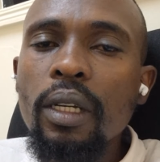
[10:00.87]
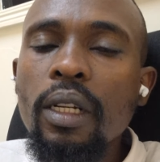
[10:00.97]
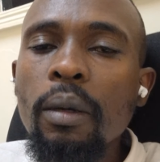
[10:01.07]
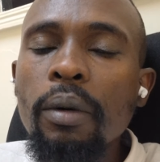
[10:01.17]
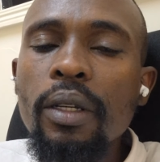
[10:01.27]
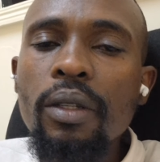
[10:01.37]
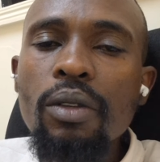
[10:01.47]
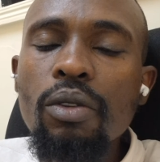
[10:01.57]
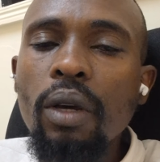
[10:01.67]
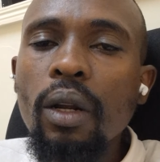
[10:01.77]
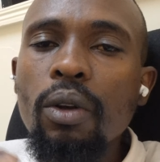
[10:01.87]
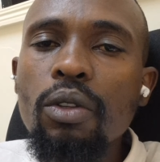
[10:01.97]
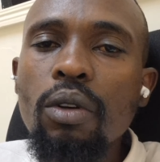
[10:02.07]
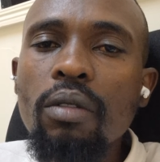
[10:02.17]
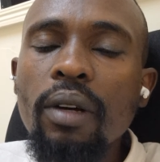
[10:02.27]
enterprises, you can always
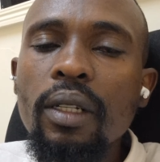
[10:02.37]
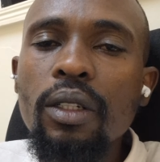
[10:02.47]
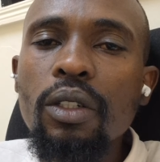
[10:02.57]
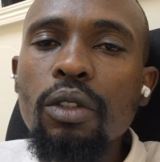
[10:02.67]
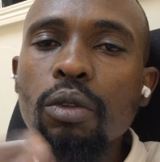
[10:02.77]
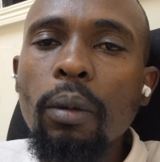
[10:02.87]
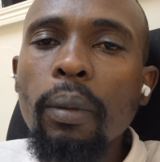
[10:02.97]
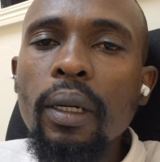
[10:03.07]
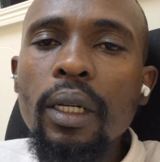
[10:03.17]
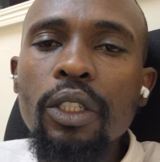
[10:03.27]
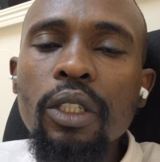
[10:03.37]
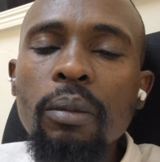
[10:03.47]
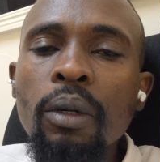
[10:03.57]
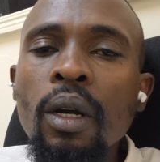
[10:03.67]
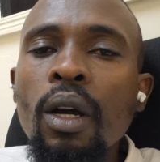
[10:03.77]
convert it into a
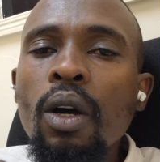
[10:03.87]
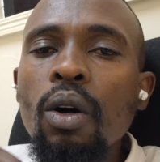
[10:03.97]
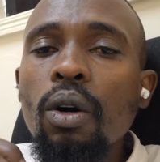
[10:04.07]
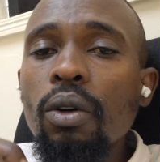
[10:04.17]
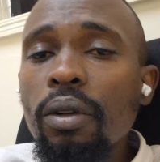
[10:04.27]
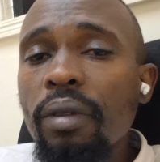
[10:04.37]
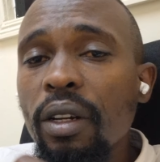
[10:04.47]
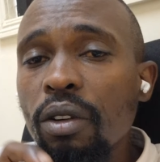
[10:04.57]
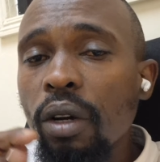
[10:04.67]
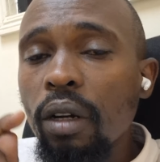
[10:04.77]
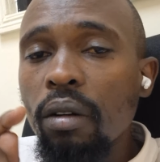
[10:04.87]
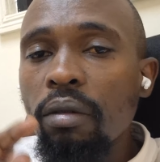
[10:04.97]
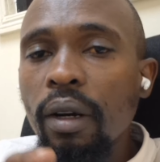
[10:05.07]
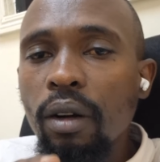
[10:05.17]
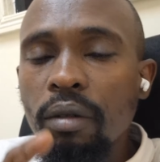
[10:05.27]
partnership, or even you can
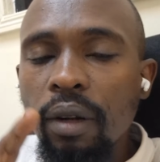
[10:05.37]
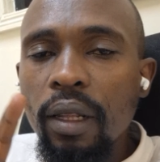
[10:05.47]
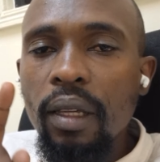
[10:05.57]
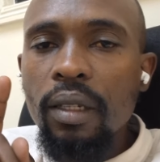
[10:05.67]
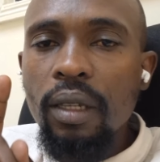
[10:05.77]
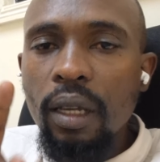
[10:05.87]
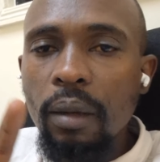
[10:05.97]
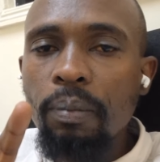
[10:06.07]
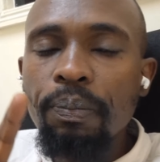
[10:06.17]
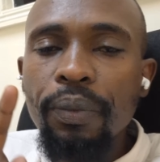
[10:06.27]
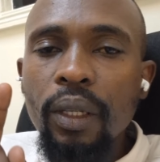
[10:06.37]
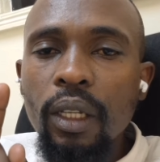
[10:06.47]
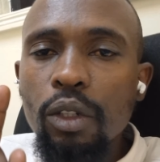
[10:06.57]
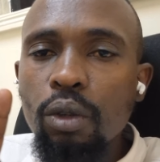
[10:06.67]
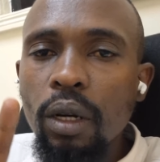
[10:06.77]
convert the same
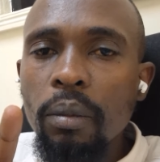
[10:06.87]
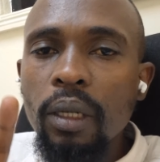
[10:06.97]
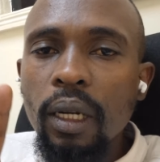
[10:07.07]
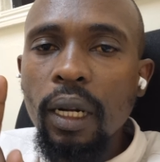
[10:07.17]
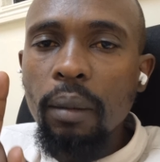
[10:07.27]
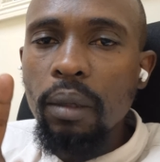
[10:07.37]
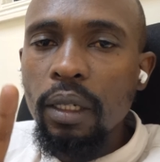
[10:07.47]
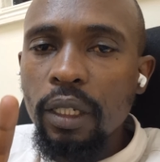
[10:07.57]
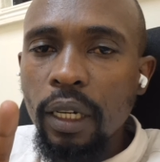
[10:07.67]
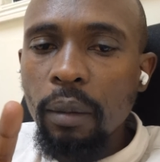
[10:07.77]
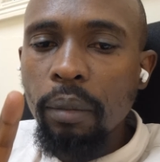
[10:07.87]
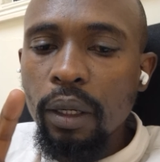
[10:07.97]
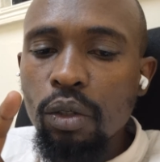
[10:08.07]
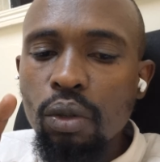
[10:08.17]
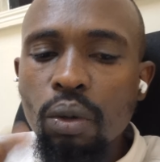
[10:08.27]
into a limited liability
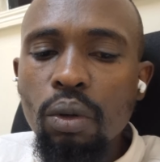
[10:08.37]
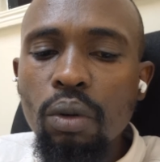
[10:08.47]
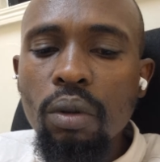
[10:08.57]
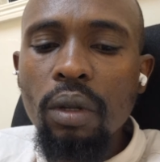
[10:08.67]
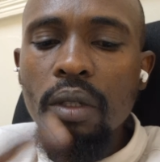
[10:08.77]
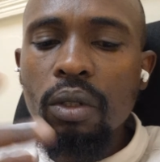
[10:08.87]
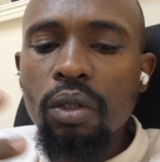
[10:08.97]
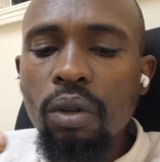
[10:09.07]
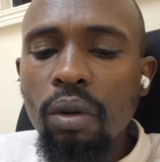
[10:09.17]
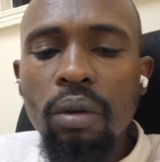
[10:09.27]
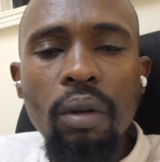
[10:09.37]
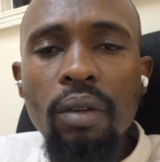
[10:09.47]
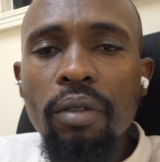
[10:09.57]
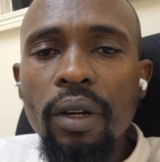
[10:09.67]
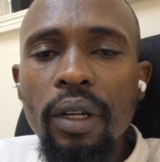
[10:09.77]
company. So it's also
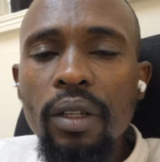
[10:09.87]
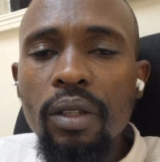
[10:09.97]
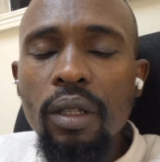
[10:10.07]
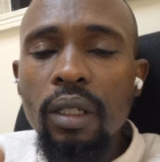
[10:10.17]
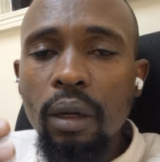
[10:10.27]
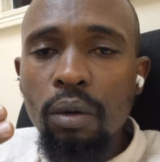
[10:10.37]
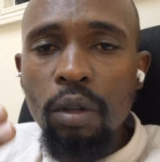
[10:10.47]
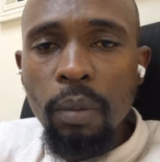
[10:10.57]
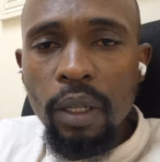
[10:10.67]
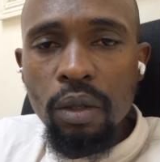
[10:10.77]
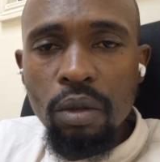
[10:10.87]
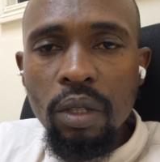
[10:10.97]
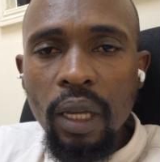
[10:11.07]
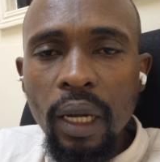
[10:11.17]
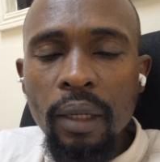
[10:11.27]
very easy. It's a good place to
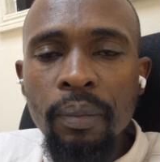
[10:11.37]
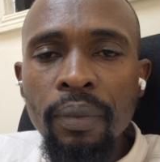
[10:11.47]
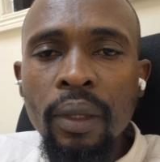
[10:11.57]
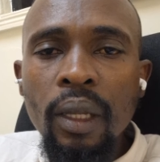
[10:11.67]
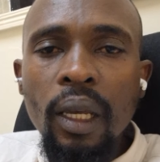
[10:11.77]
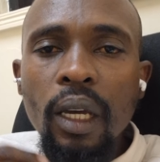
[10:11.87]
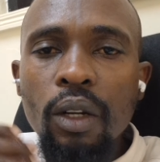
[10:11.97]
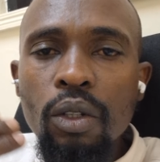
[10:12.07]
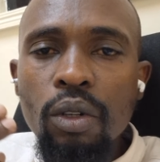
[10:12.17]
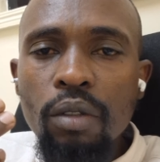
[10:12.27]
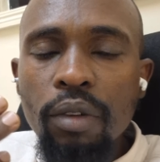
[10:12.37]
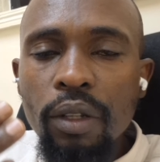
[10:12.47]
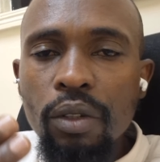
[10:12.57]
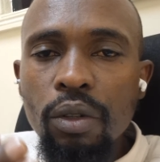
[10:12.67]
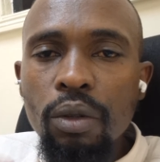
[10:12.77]
start, and also
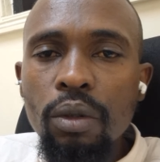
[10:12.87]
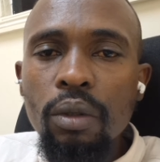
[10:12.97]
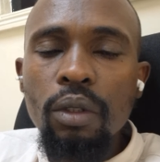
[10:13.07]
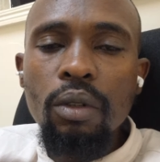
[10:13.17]
offers you,